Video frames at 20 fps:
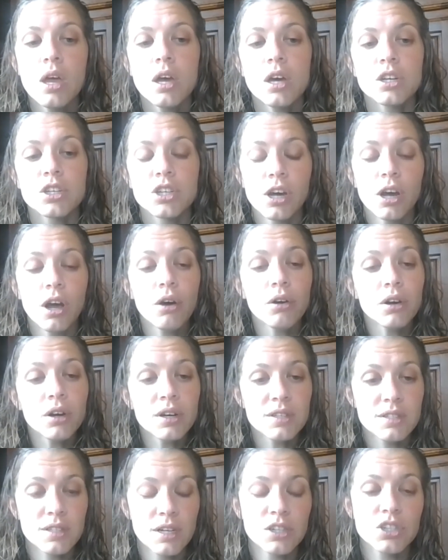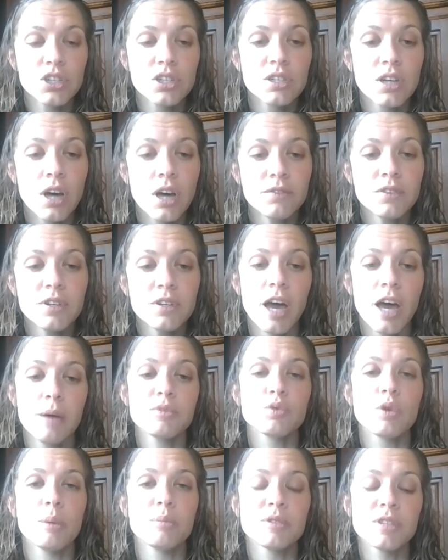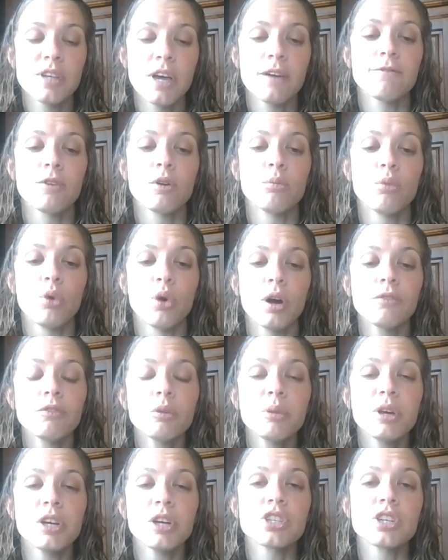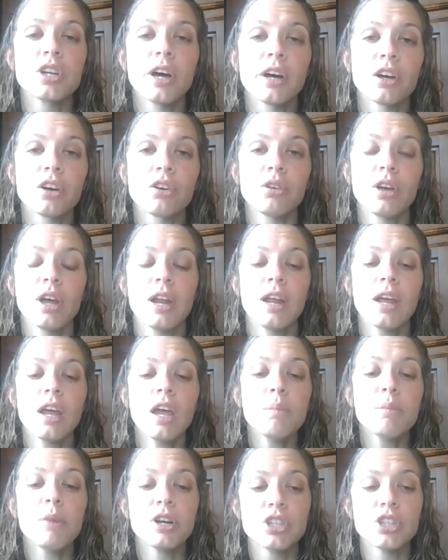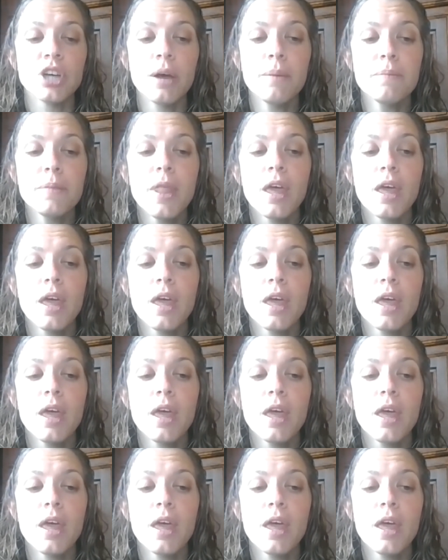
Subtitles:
Check out our Extension Tough Times website for more information on creating a budget